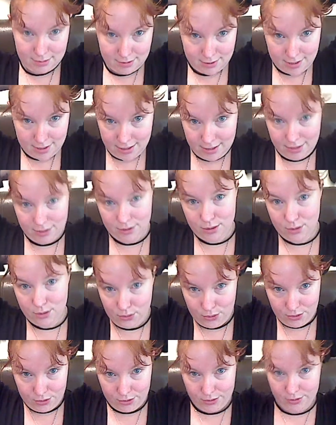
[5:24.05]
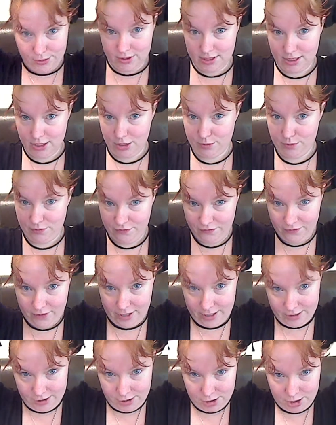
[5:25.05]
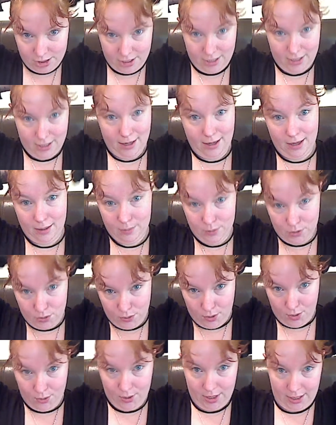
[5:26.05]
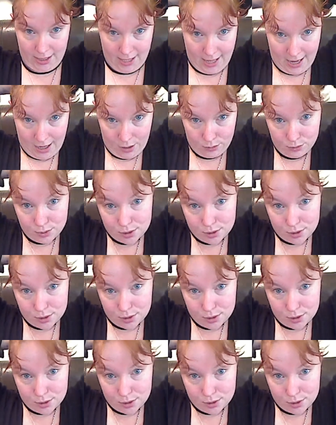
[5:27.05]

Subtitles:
And ignore the terrible friend that I'm growing out.